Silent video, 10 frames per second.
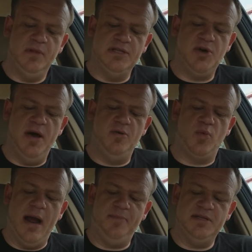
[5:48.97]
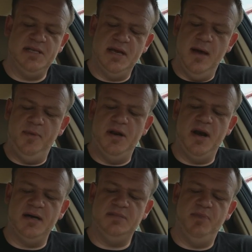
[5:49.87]
Let's go ahead and wrap this thing up in a
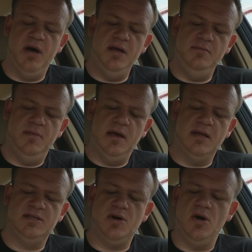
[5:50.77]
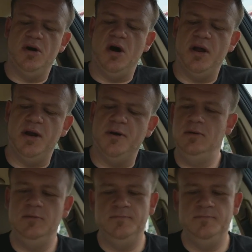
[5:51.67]
nice bun and get started on it here.